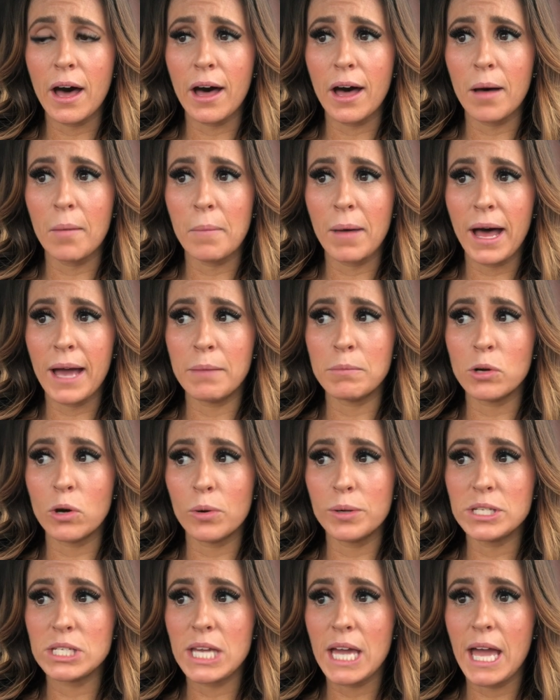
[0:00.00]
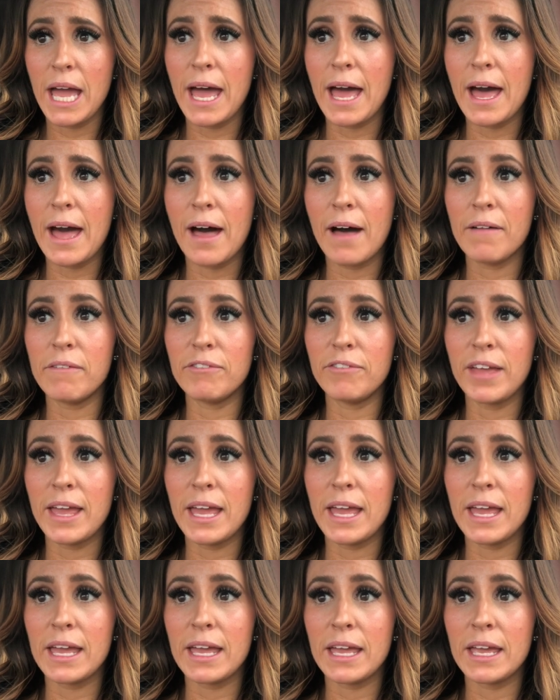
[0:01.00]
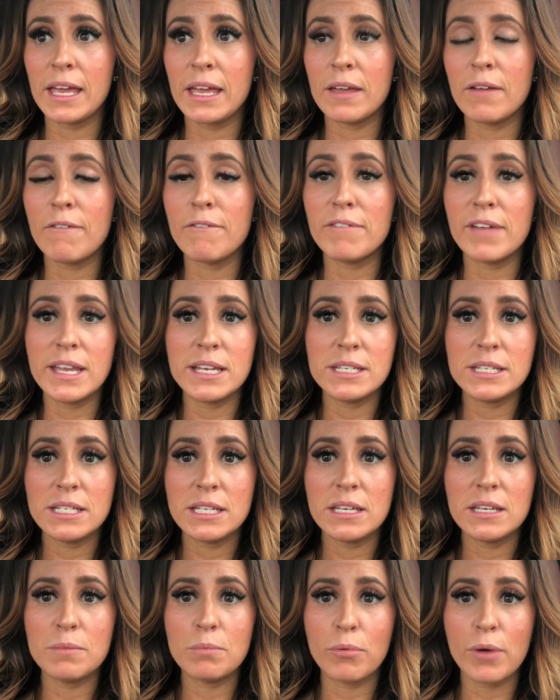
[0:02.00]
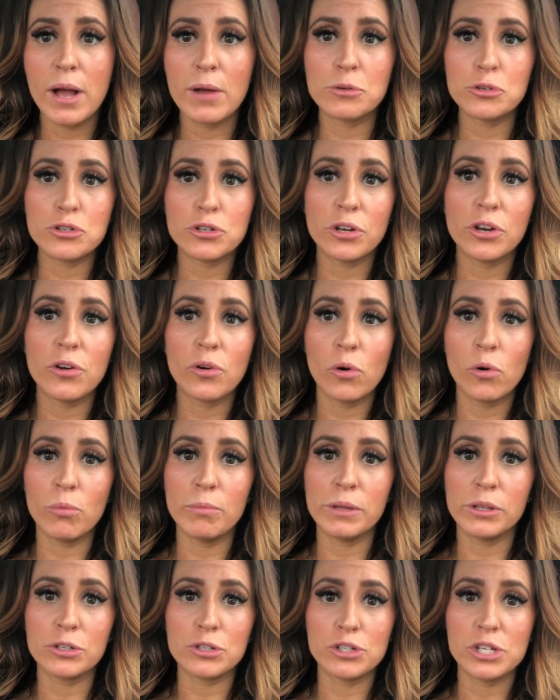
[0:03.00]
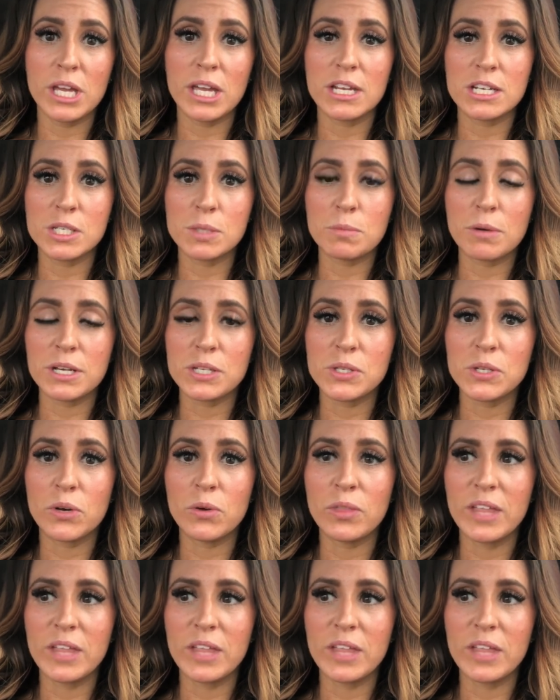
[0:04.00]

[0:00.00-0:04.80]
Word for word: Um, I'm going to have a venti brown sugar oat milk shaken espresso.